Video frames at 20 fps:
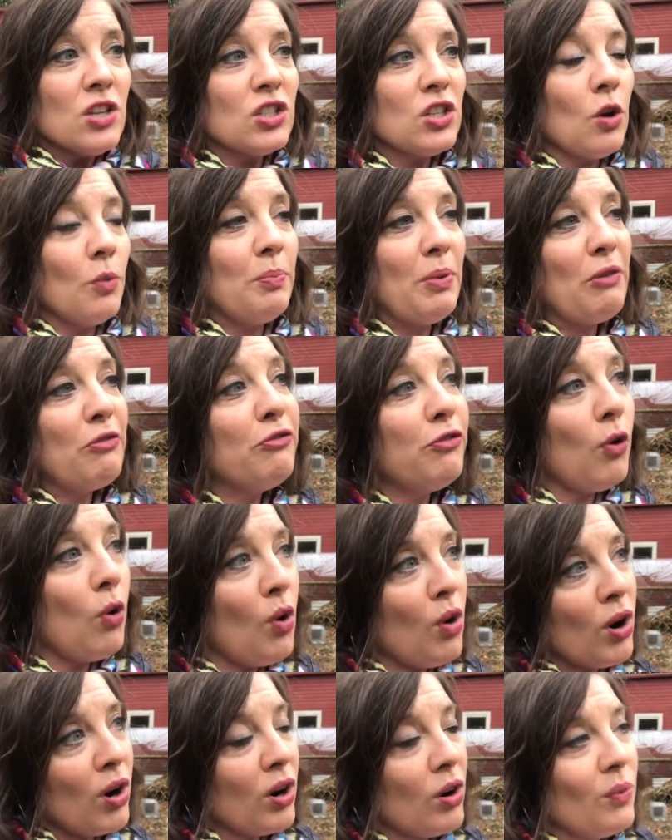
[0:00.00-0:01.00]
So
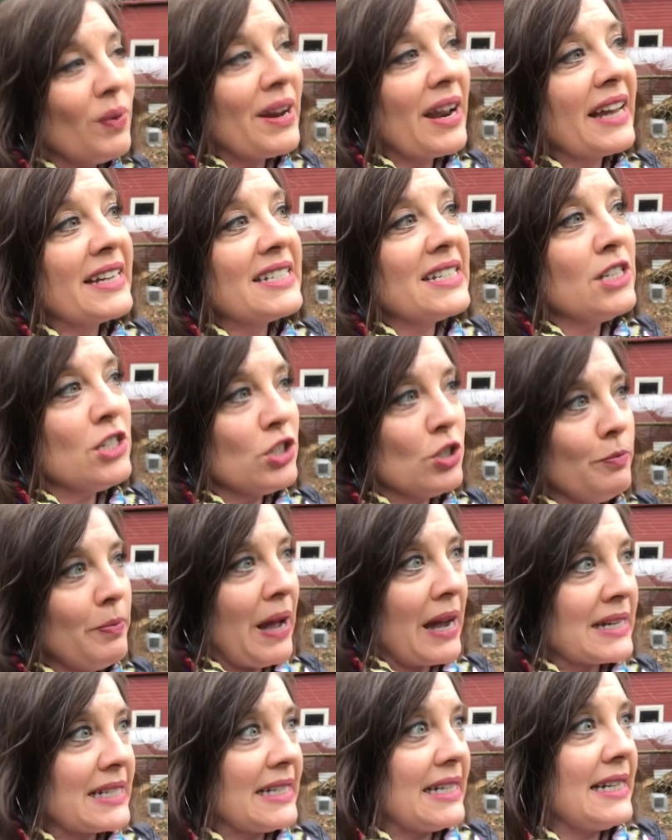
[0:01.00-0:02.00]
before, when I didn't do
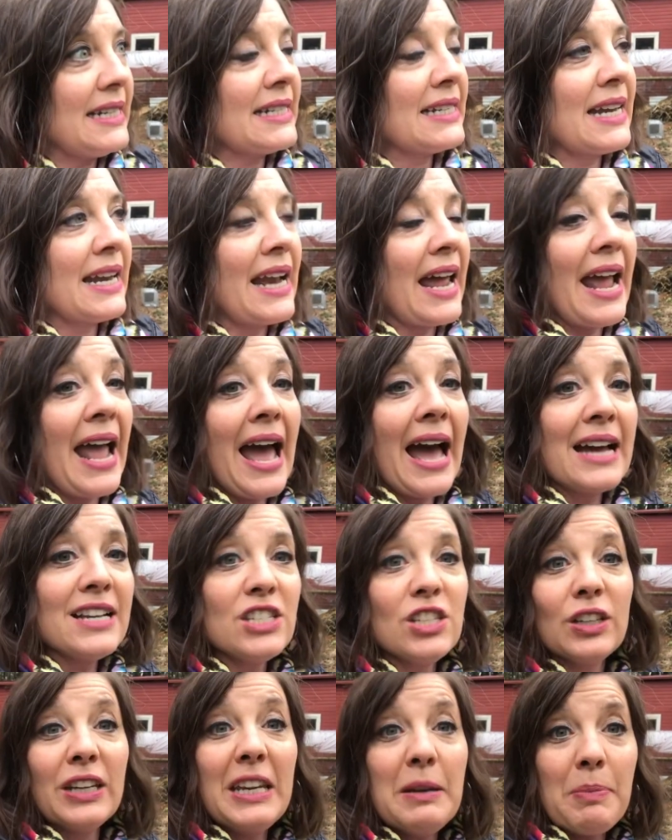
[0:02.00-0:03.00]
Back to Eden and I had
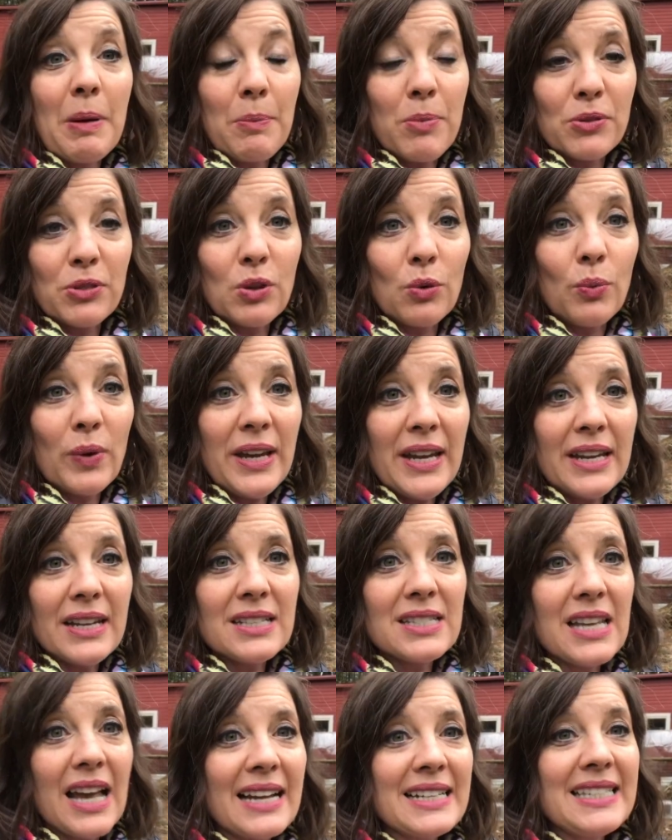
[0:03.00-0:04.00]
to keep up with the
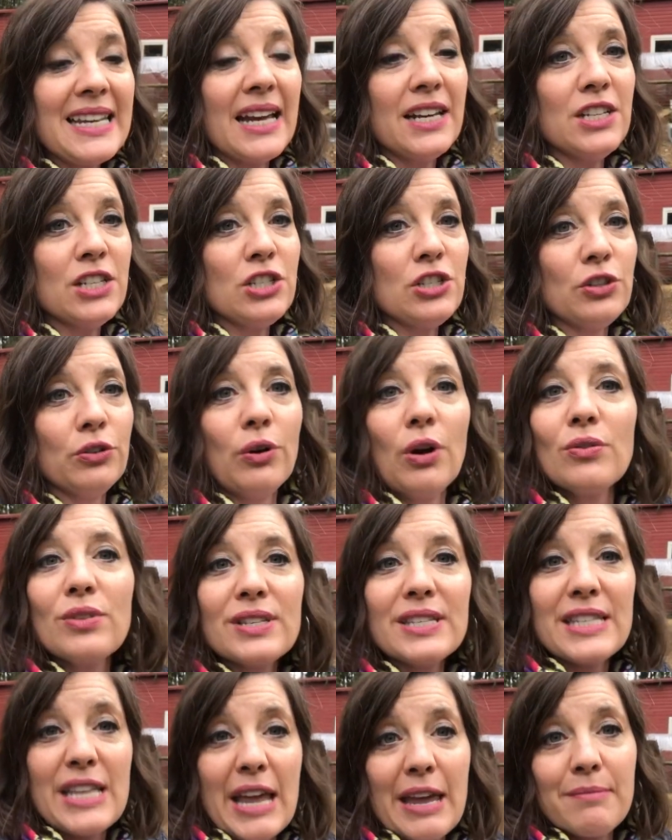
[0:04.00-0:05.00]
weeds, I tended to grow
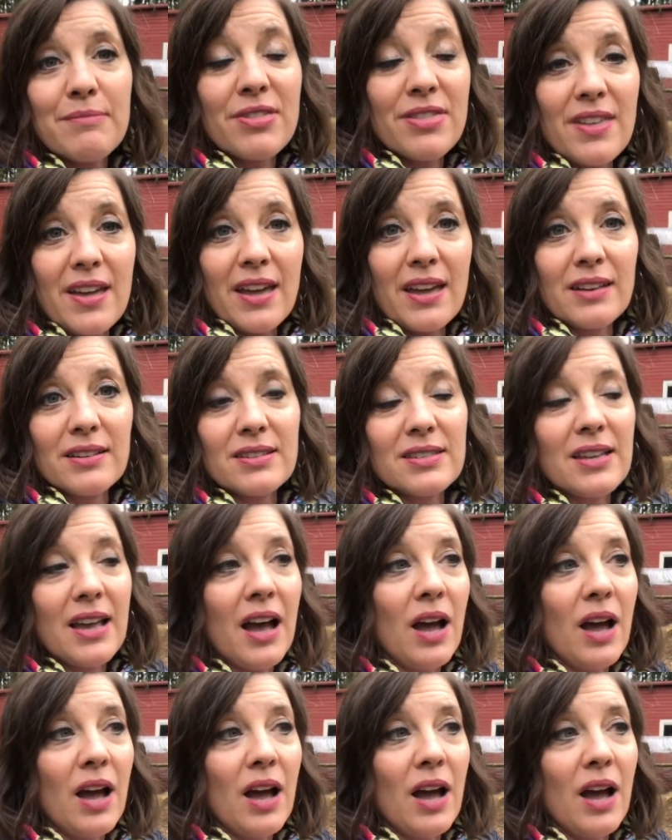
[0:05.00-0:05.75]
the same things.